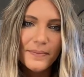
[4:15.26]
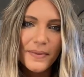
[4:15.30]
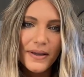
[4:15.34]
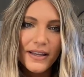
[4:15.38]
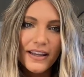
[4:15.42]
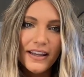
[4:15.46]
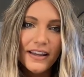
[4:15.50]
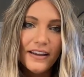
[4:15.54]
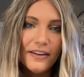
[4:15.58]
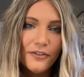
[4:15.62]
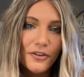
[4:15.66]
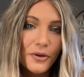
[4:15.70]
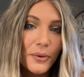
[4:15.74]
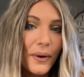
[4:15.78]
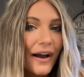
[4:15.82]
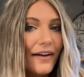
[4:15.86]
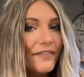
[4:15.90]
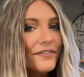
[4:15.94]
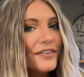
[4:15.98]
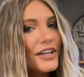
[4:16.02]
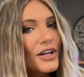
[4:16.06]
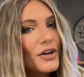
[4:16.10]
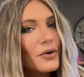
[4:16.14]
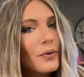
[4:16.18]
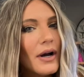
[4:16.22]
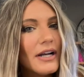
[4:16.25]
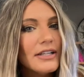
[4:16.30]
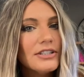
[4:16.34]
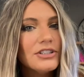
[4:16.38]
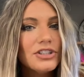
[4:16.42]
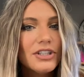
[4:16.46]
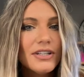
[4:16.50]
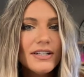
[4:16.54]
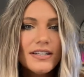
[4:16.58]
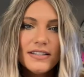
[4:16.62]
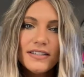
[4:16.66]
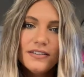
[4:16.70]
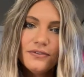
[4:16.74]
If you have any
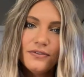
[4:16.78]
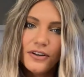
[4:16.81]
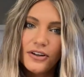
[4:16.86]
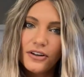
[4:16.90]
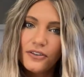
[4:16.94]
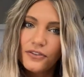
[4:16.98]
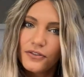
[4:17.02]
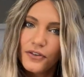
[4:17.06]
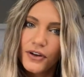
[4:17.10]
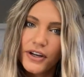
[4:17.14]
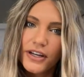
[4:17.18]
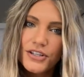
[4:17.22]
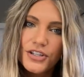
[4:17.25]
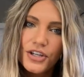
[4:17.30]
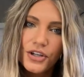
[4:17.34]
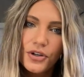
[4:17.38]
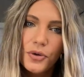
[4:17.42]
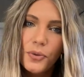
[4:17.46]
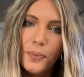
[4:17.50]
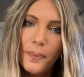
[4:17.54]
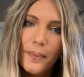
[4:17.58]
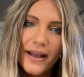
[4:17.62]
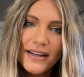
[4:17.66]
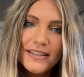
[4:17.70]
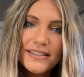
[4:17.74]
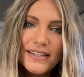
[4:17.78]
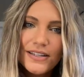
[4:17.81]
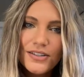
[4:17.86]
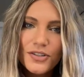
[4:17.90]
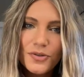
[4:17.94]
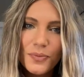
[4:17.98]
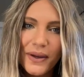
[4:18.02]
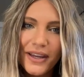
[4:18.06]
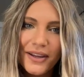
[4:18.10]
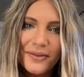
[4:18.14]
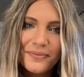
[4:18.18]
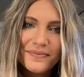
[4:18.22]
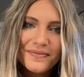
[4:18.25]
questions, feel free to message
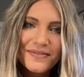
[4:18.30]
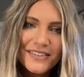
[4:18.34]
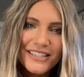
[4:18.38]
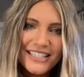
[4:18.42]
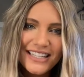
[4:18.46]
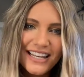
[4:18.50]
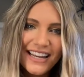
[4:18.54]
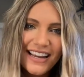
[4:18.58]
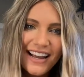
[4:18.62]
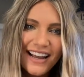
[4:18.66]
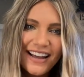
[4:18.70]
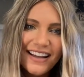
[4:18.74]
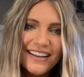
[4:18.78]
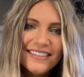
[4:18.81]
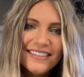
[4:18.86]
me. See ya.